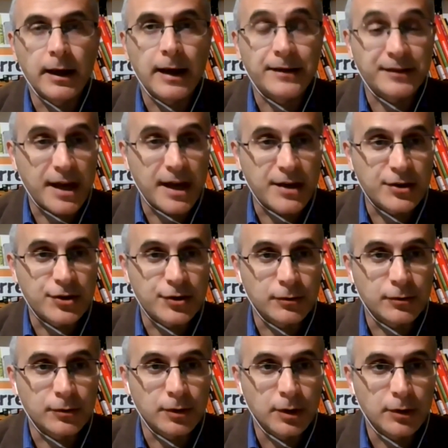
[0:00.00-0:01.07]
attention
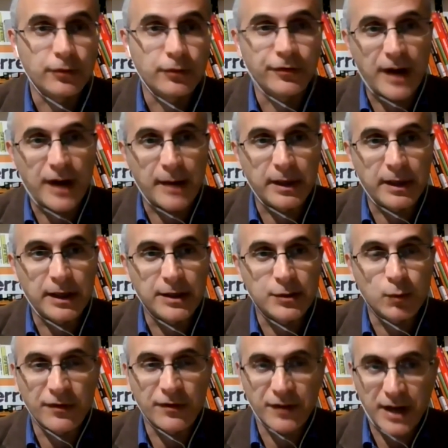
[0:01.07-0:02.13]
to families
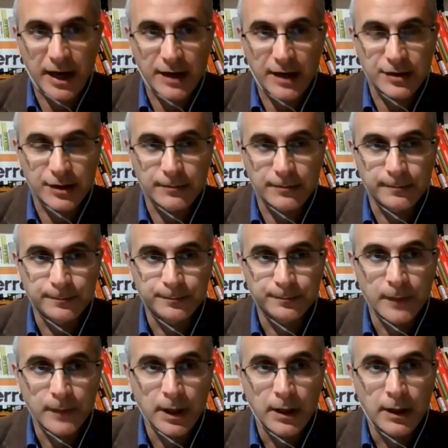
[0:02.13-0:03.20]
with cancer.
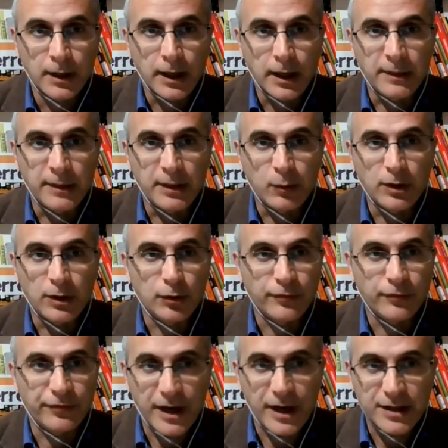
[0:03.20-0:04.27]
I mean, when you
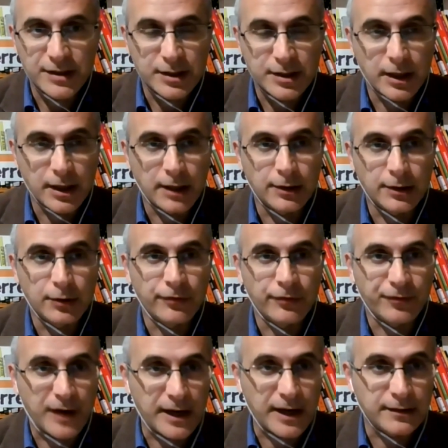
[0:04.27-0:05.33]
face and you
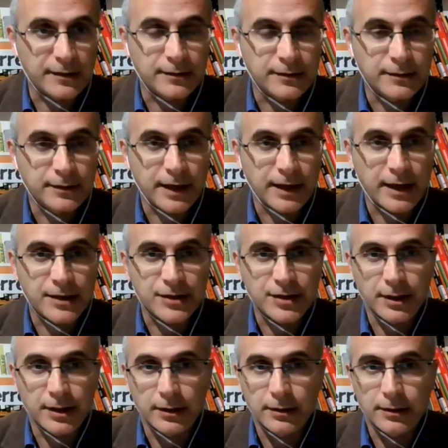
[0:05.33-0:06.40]
fight
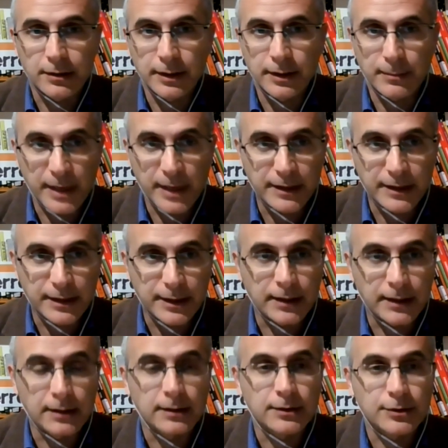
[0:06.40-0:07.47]
cancer, the
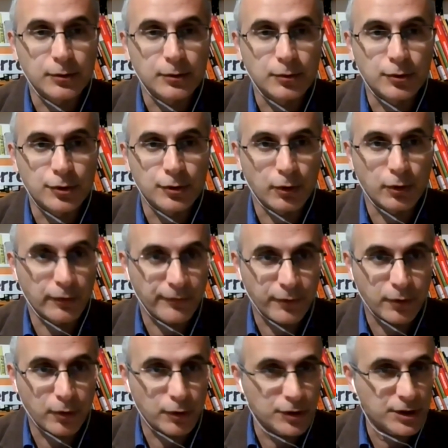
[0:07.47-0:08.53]
medical solution, of
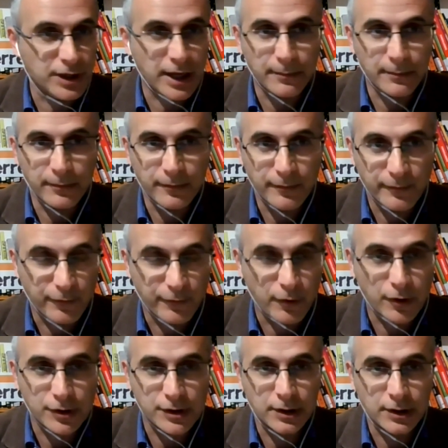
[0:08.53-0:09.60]
course, came
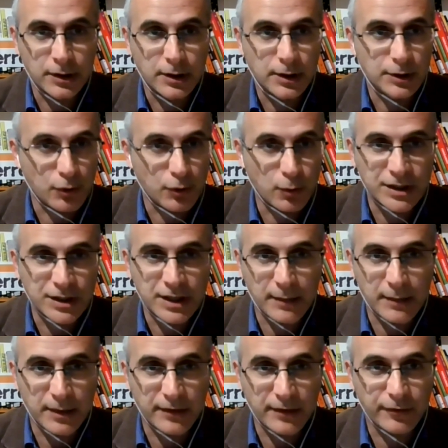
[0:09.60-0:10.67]
first, is always
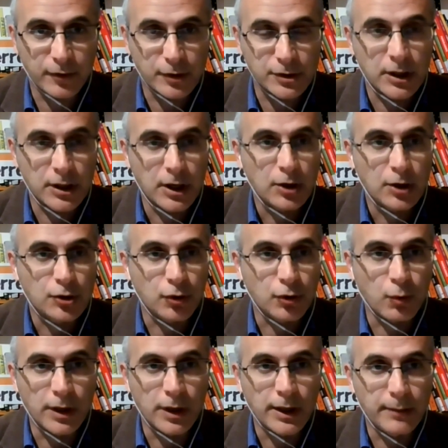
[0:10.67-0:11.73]
coming first. So
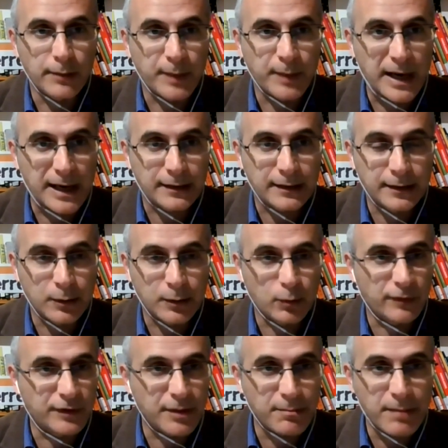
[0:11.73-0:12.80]
we partner
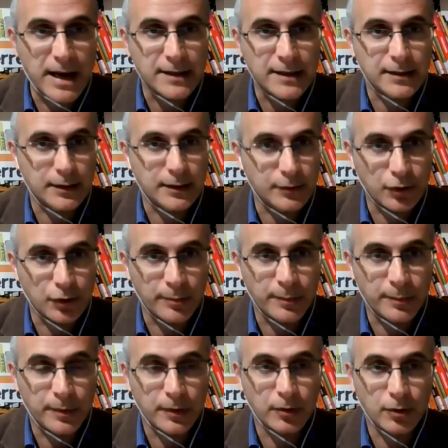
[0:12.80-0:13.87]
with the best and
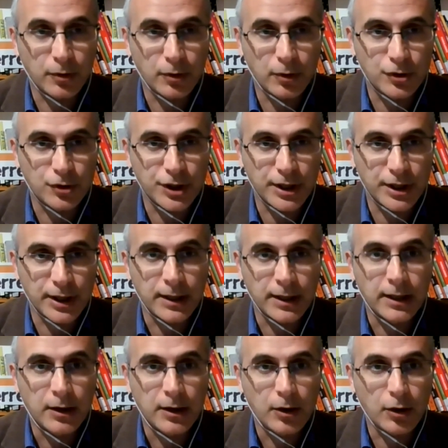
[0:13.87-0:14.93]
top oncological
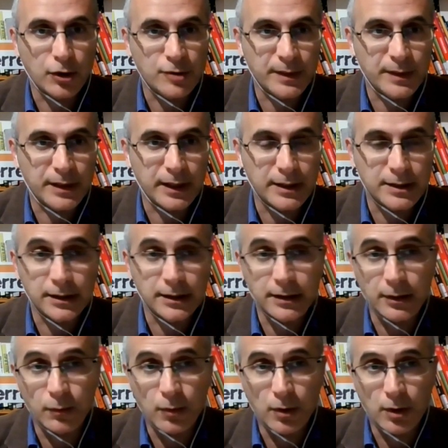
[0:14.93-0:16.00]
hospitals in
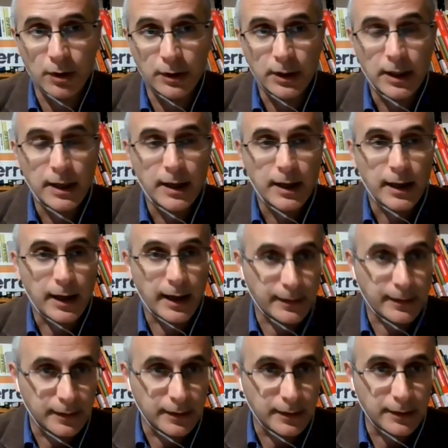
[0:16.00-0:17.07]
the world
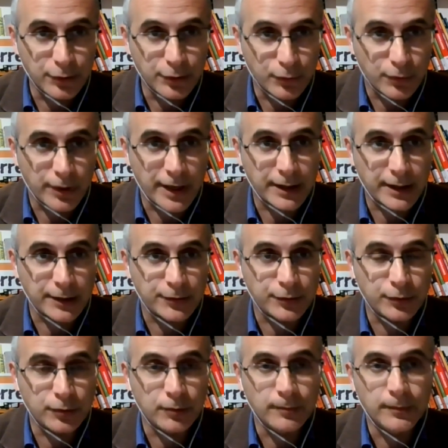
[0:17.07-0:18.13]
and in Ukraine
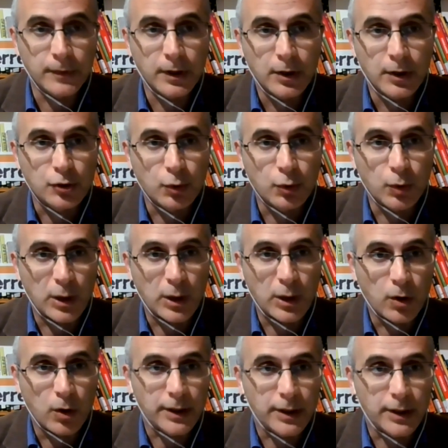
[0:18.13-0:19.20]
too. So we are
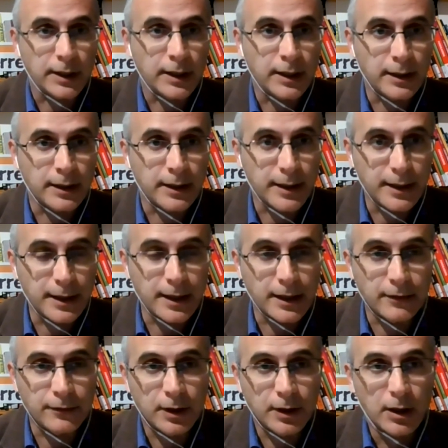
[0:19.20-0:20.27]
working in
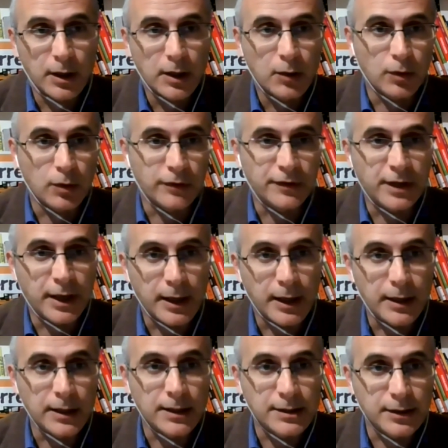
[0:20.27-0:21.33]
Kiev with the
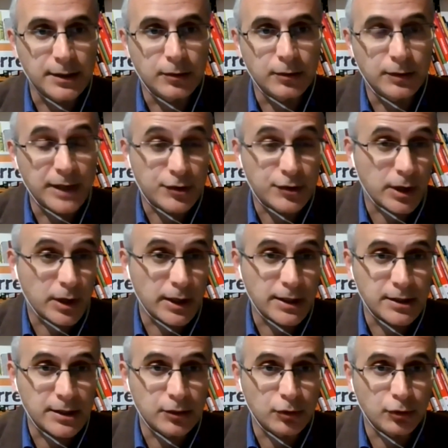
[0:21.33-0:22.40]
National
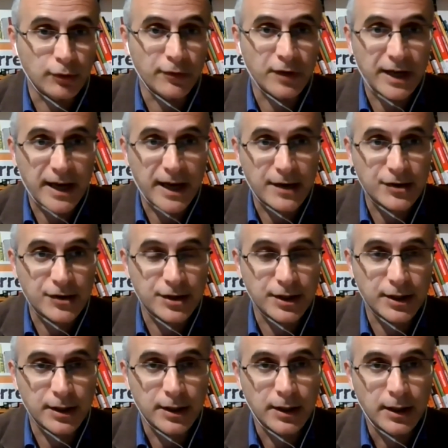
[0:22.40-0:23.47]
Institute of
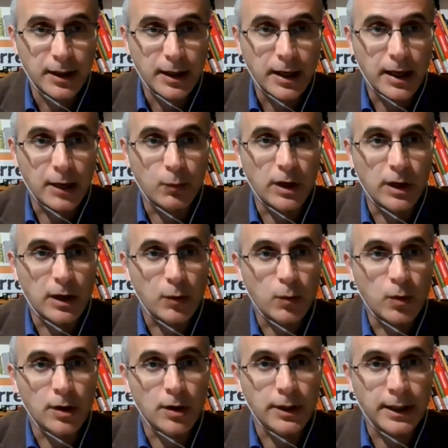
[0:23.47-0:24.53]
Cancer, and we are
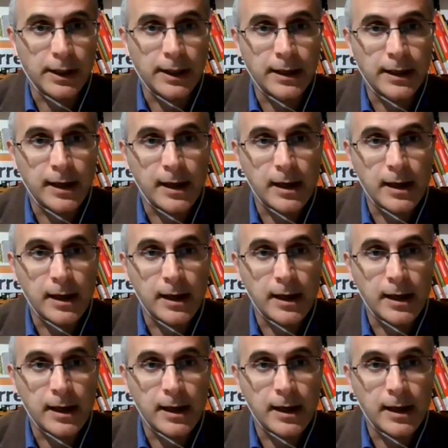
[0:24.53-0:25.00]
working in